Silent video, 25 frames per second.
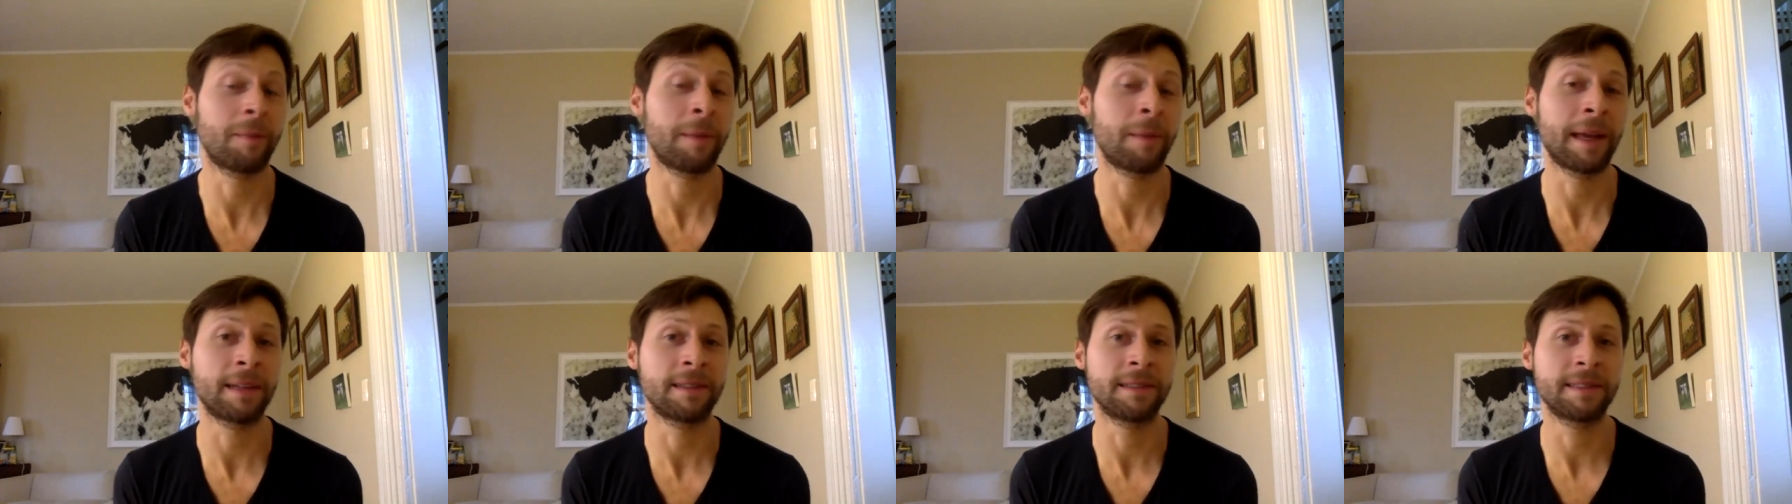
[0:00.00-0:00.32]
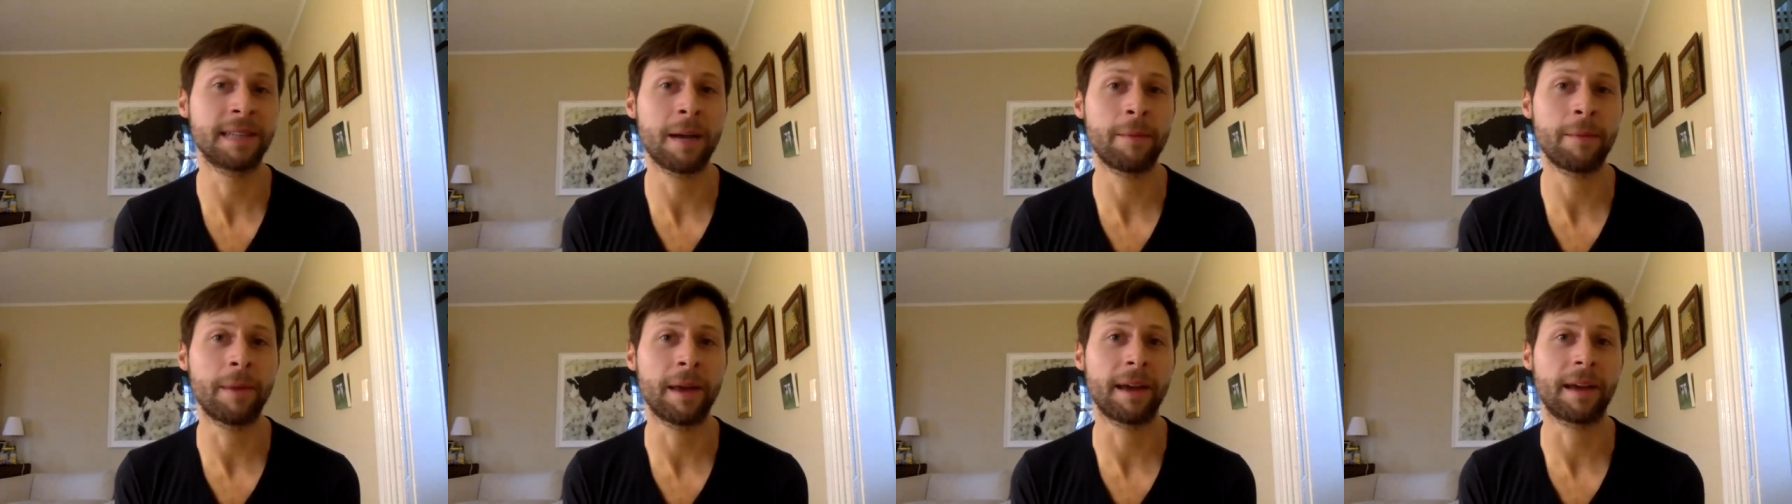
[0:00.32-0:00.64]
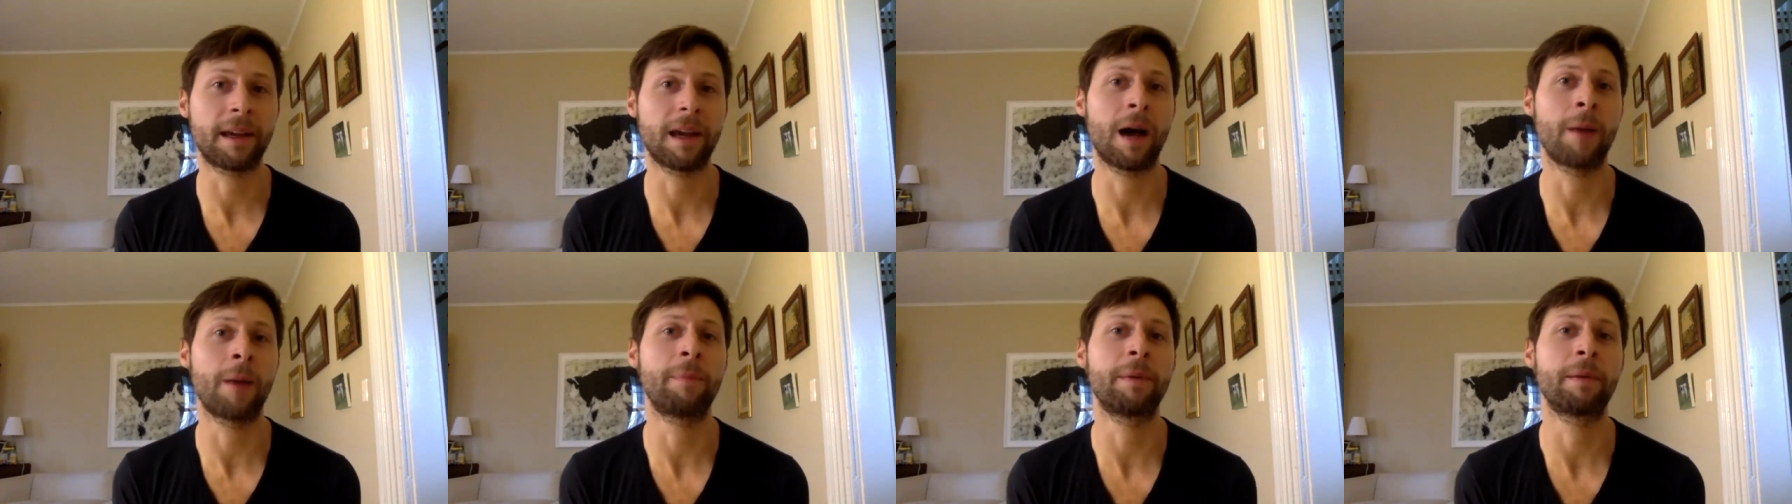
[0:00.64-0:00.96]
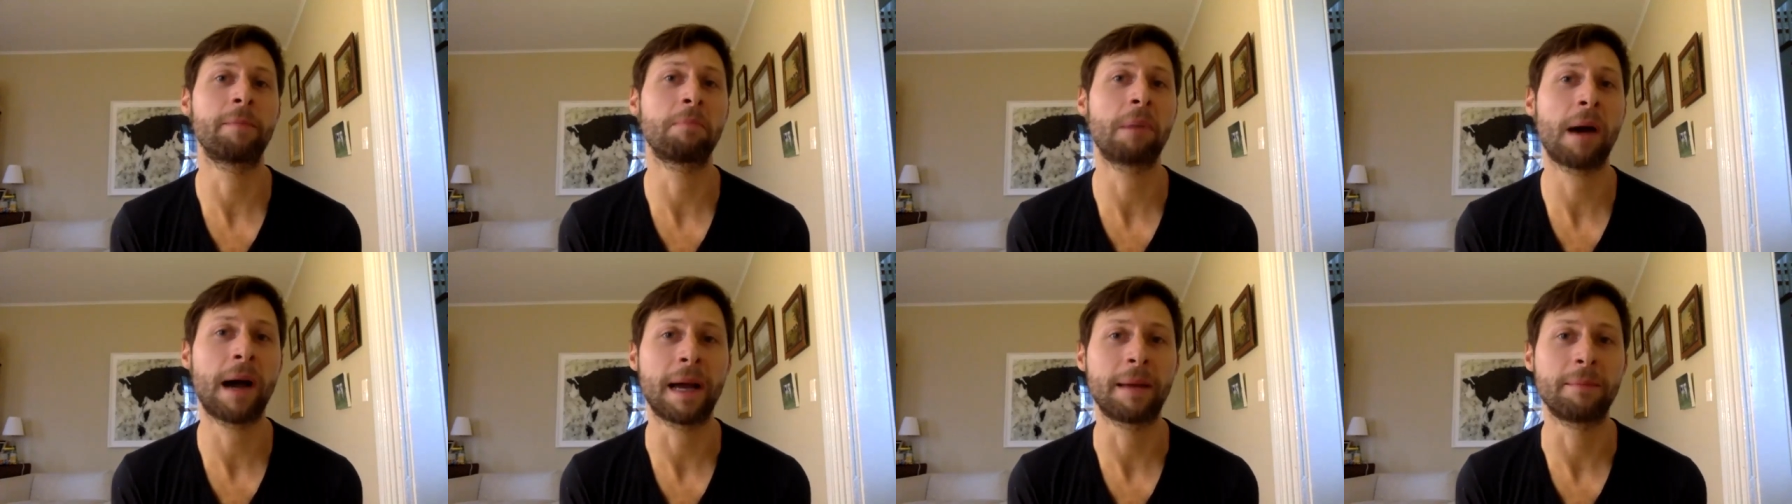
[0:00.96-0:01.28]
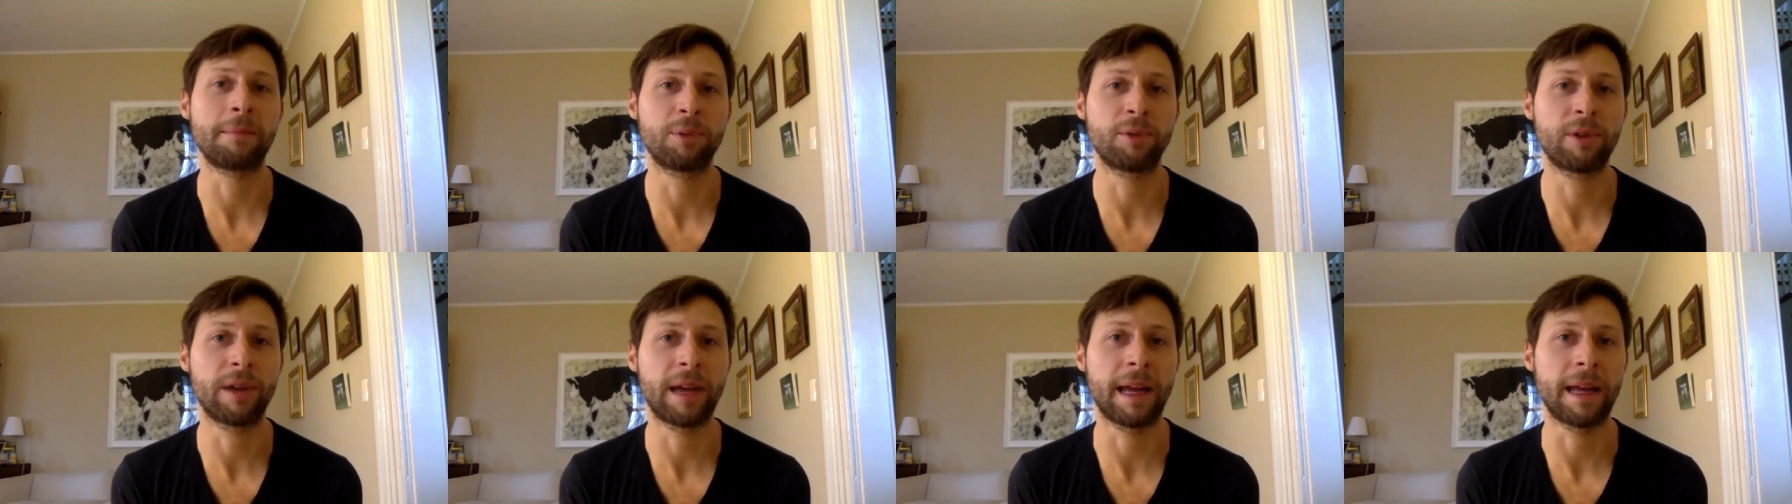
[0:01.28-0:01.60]
pandemic up in
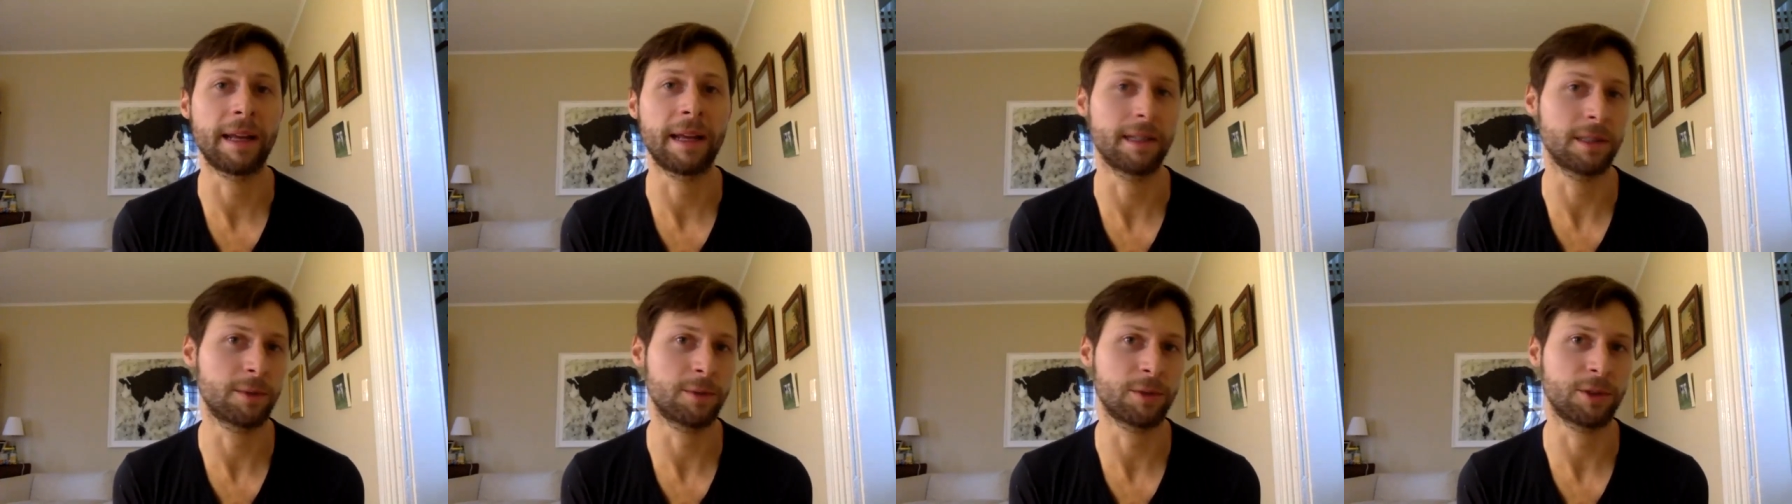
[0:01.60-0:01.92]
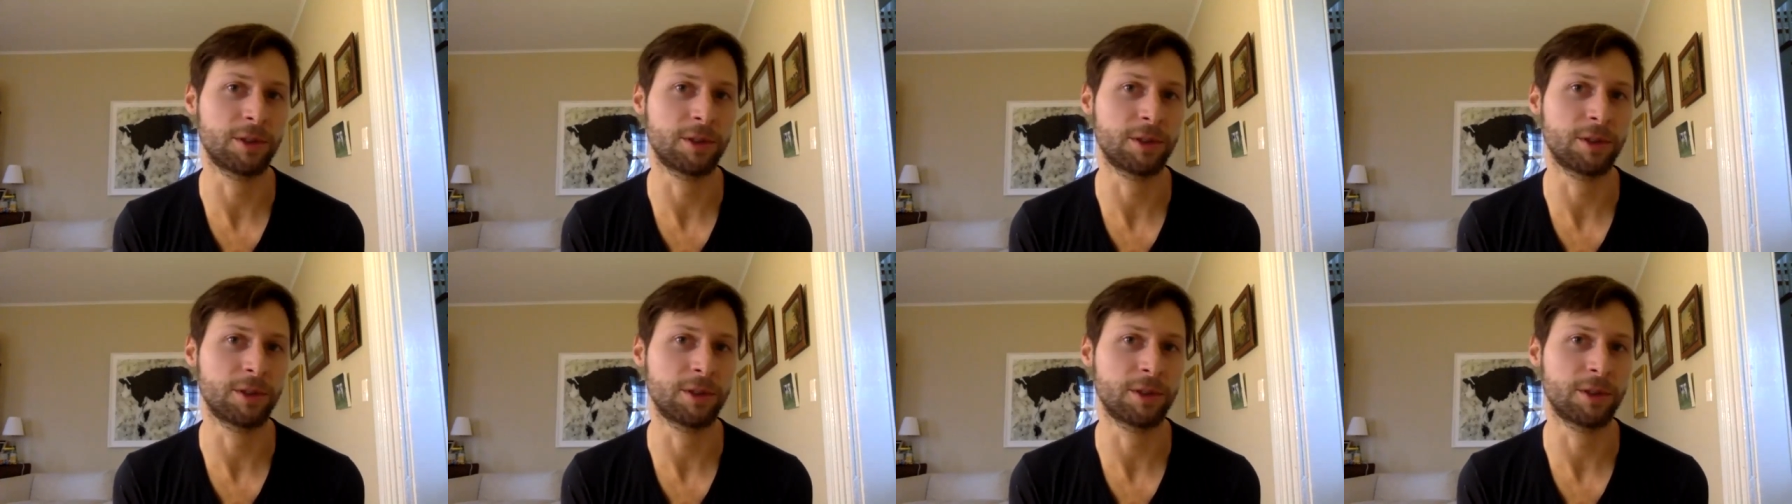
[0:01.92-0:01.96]
Pine Plains,